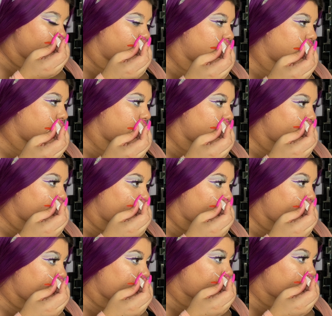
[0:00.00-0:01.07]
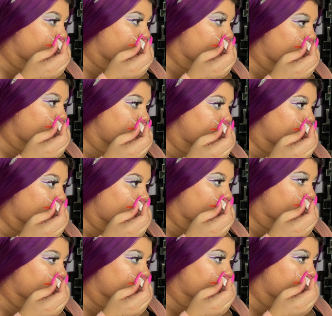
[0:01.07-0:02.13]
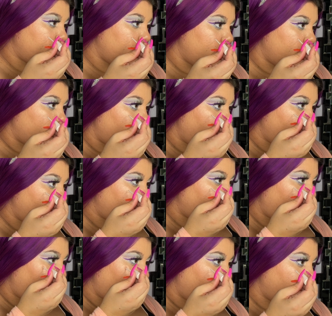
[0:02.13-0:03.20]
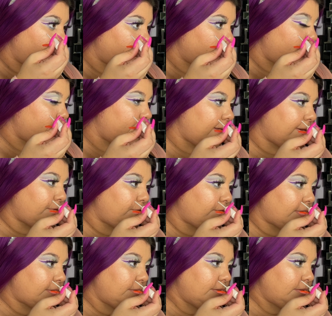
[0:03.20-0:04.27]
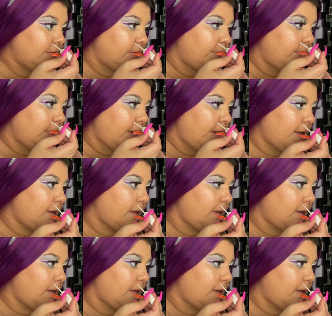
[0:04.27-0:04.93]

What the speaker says: So just doing small dots, kind of scattered, just kind of like freckles in a way.